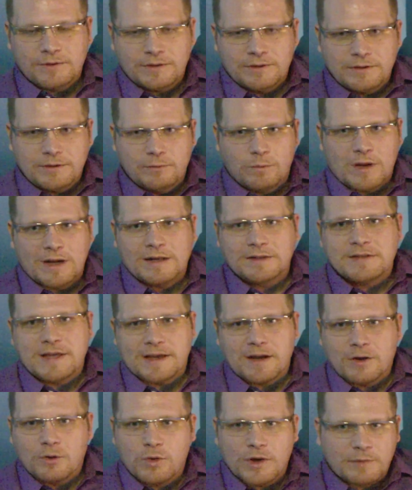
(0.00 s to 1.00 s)
you want to
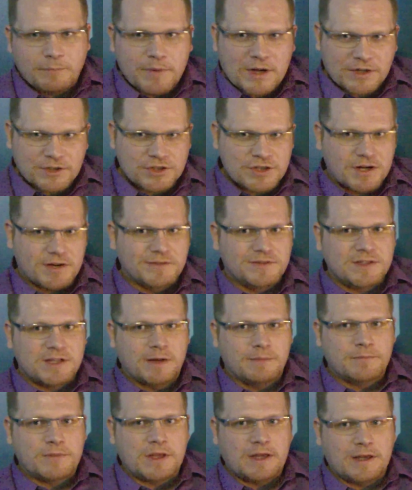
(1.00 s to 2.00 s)
take a quick picture of
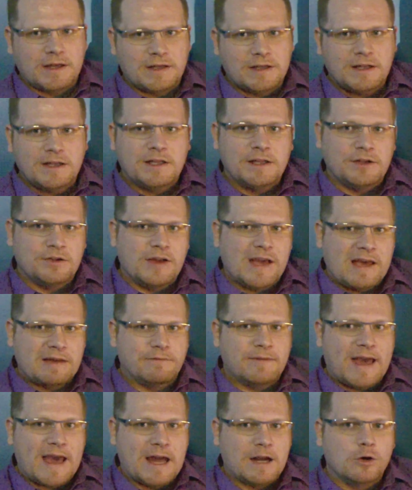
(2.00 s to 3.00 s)
something and you have
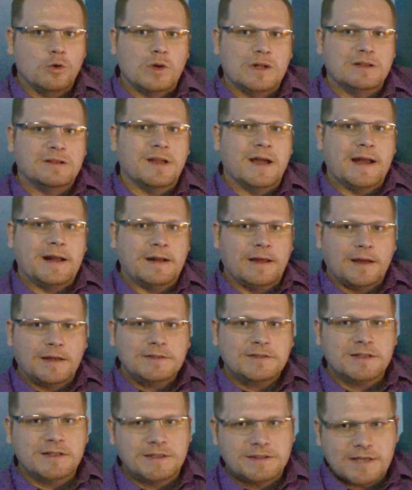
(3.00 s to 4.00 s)
adequate lighting,
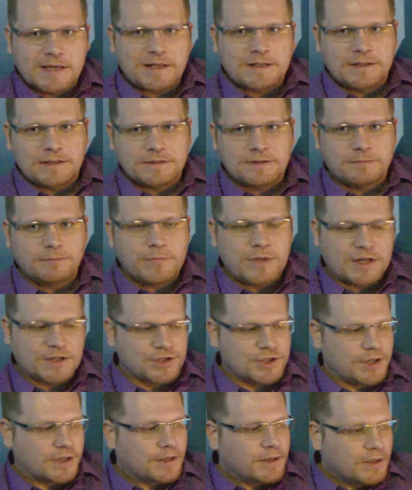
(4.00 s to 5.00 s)
it's going to take a decent
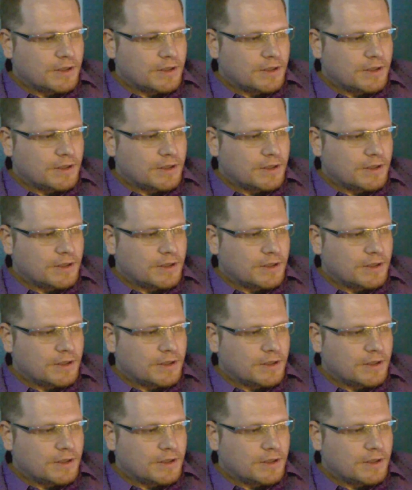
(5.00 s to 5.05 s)
picture.